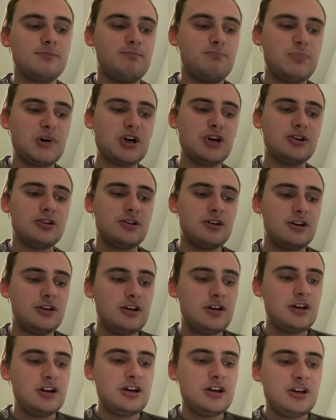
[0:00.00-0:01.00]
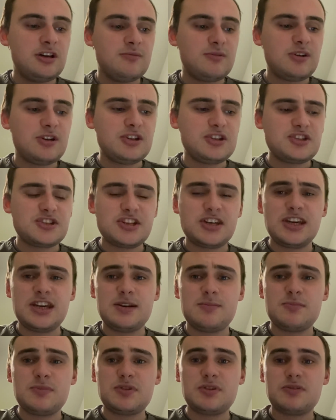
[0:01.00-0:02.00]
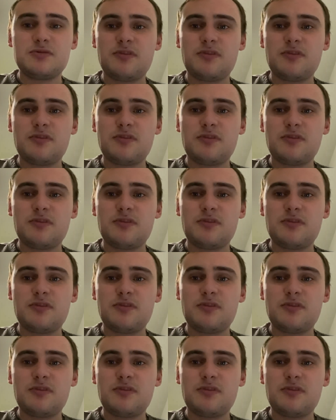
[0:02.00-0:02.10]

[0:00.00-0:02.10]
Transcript: But all the same,